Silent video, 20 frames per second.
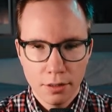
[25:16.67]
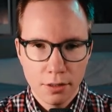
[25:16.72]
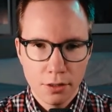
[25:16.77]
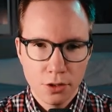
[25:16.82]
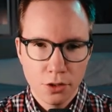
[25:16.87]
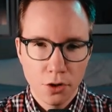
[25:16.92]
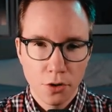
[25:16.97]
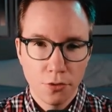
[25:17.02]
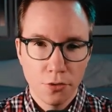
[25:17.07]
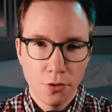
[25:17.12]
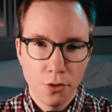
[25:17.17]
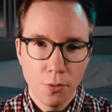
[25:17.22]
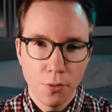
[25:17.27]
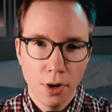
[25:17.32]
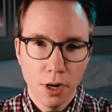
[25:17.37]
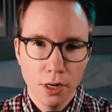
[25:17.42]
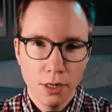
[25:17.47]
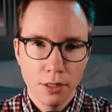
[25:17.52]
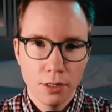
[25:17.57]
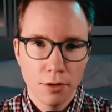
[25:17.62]
So if we
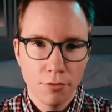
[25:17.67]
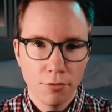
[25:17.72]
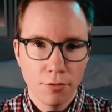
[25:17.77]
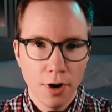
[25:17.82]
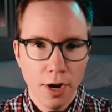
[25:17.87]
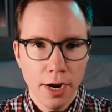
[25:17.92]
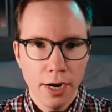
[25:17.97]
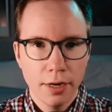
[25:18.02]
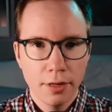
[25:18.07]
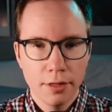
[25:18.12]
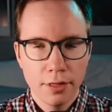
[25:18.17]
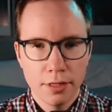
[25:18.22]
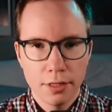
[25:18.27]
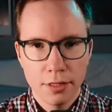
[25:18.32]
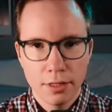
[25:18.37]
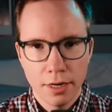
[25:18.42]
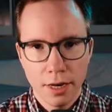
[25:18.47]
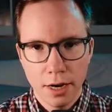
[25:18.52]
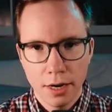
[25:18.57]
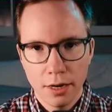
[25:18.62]
want to divide this
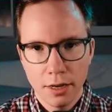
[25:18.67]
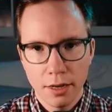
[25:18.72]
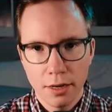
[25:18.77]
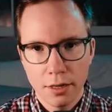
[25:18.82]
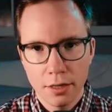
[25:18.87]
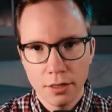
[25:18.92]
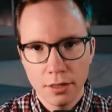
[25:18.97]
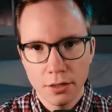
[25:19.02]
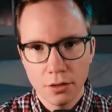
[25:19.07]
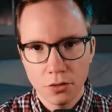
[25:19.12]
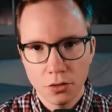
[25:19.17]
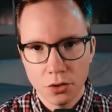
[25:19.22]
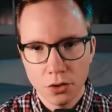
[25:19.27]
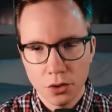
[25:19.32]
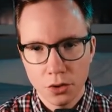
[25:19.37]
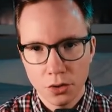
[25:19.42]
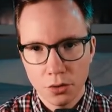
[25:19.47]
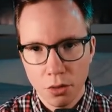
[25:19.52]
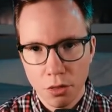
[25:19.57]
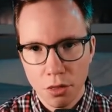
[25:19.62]
data
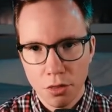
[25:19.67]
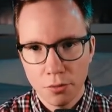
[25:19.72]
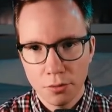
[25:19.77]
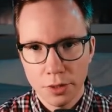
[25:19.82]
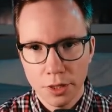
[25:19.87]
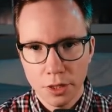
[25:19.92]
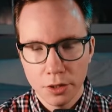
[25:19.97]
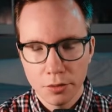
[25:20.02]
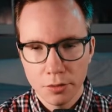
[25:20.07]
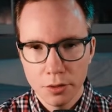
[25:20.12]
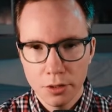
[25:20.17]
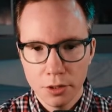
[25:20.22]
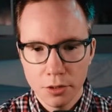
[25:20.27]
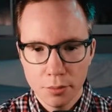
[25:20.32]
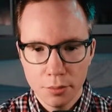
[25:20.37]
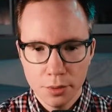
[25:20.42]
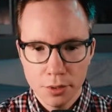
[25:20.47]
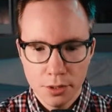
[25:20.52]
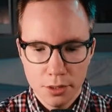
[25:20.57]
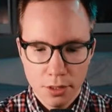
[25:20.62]
into three
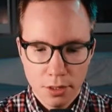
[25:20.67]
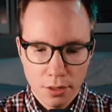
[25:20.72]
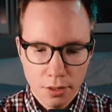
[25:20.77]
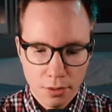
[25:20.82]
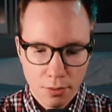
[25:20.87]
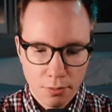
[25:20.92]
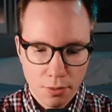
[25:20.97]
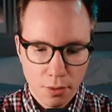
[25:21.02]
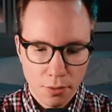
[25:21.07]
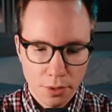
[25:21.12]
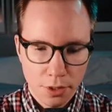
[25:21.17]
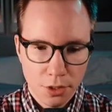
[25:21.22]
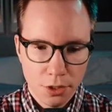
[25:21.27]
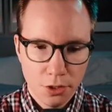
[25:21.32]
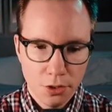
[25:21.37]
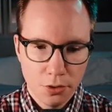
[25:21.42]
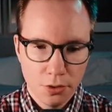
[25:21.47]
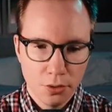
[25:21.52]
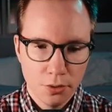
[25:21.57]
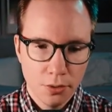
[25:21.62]
groups, what we
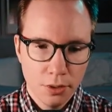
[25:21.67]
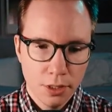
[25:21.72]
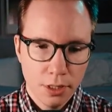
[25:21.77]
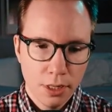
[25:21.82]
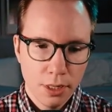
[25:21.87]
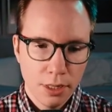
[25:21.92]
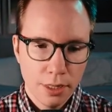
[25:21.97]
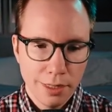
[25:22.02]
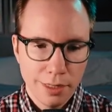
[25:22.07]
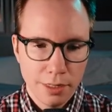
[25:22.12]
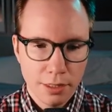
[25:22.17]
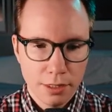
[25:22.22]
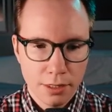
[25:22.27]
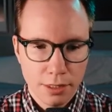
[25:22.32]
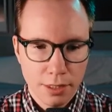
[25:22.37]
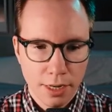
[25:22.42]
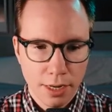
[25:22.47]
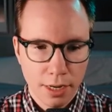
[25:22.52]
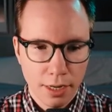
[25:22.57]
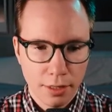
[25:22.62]
do is
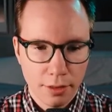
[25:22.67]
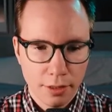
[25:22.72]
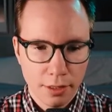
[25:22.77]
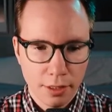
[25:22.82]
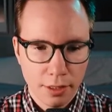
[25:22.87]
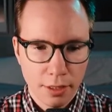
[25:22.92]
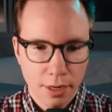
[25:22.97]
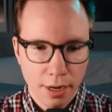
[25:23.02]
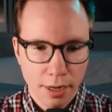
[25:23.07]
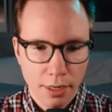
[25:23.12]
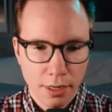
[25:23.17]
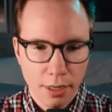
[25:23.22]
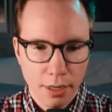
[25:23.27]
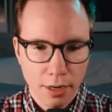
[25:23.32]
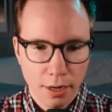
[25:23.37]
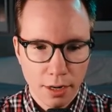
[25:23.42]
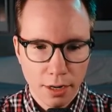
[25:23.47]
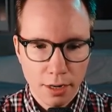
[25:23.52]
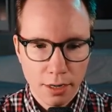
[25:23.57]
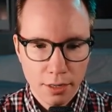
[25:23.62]
take the
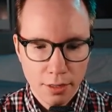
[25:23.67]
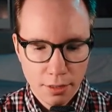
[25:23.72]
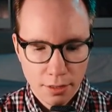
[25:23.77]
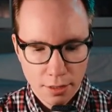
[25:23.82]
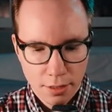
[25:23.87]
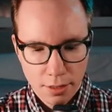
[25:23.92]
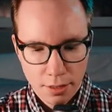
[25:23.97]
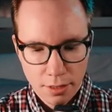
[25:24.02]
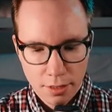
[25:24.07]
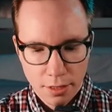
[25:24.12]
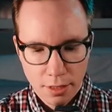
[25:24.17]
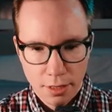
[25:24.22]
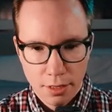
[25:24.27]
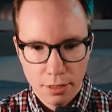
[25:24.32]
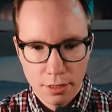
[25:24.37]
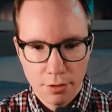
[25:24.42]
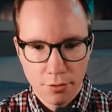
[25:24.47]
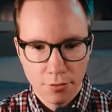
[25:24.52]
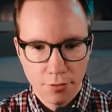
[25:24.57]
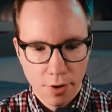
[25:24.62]
99
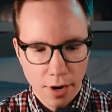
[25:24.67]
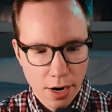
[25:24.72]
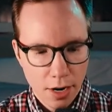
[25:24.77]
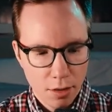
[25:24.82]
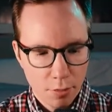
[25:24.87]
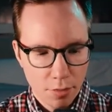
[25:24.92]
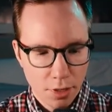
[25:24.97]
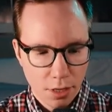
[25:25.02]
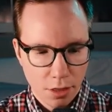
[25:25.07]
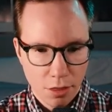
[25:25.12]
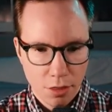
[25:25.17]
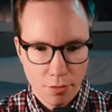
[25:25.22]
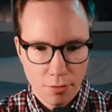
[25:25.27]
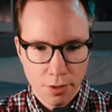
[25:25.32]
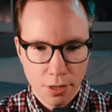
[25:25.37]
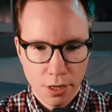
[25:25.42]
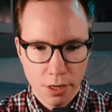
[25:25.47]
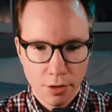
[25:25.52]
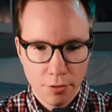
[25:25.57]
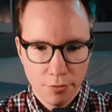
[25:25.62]
and divide it by
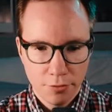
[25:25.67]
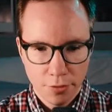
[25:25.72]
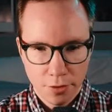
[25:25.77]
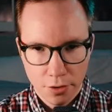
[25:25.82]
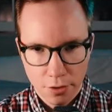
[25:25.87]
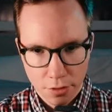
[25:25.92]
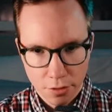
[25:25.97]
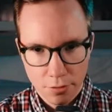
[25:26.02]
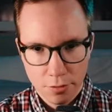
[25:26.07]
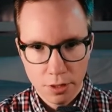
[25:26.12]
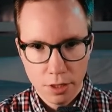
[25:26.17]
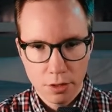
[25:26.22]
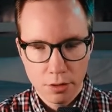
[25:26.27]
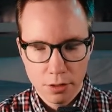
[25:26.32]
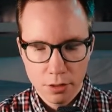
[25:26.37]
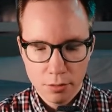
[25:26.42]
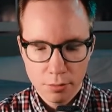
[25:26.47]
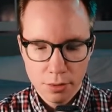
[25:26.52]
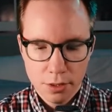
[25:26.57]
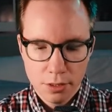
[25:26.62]
3 for 3
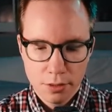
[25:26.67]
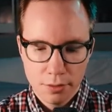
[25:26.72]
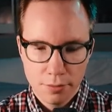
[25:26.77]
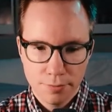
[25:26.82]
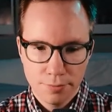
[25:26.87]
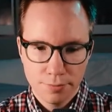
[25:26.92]
groups.